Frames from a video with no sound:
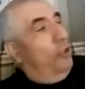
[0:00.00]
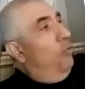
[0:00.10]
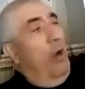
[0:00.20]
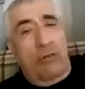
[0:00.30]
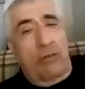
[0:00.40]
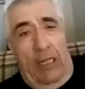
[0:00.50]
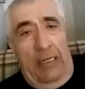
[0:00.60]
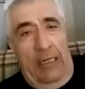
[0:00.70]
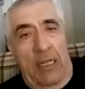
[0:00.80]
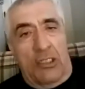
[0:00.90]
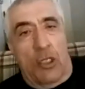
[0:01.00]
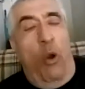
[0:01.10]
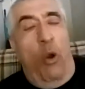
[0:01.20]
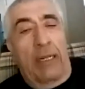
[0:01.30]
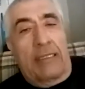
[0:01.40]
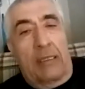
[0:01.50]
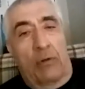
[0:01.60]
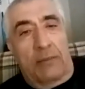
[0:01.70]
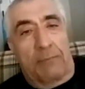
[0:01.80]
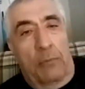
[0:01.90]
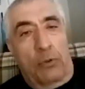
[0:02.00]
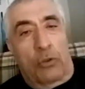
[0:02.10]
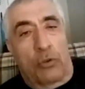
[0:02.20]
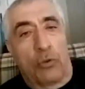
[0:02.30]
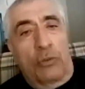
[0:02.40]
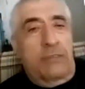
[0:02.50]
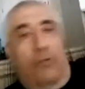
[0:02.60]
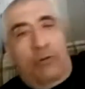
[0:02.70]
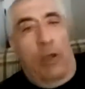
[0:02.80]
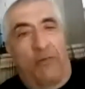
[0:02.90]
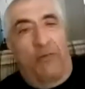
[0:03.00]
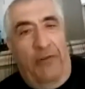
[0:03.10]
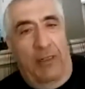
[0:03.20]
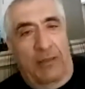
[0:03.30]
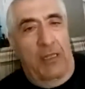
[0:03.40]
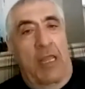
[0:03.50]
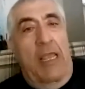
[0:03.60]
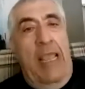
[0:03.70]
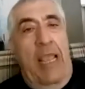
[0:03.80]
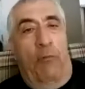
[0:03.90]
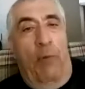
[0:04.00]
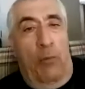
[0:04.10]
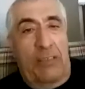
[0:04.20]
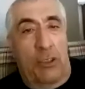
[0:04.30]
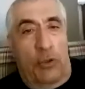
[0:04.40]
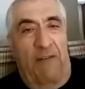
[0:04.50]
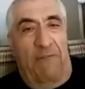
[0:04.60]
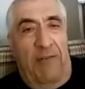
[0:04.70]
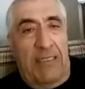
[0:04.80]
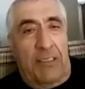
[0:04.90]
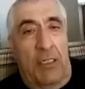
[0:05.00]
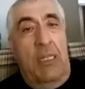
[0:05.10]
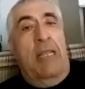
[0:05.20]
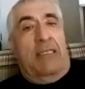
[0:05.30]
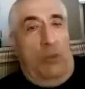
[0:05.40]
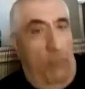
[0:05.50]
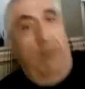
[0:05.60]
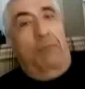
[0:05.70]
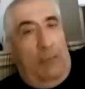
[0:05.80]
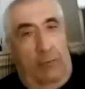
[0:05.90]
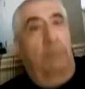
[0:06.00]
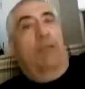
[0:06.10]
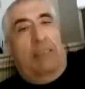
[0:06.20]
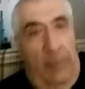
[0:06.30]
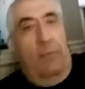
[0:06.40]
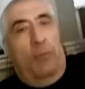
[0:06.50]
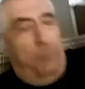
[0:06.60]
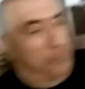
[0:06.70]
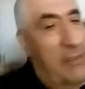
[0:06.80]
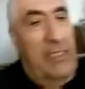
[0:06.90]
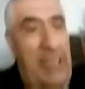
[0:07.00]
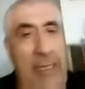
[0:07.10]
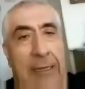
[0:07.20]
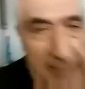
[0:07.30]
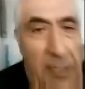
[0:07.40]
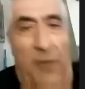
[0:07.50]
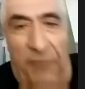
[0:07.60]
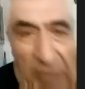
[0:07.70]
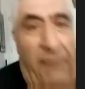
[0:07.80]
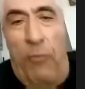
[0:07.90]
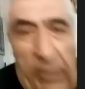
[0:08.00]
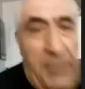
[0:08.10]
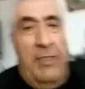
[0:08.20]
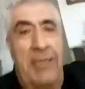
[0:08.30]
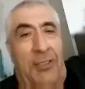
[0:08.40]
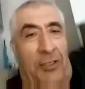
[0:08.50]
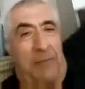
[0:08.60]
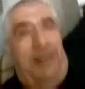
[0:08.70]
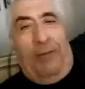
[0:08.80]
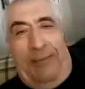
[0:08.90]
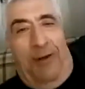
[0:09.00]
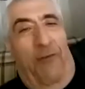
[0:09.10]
two hours only. So we all get our tools and go to our field and want water to run faster. So we, we, we, we practically clean in front of water to make water go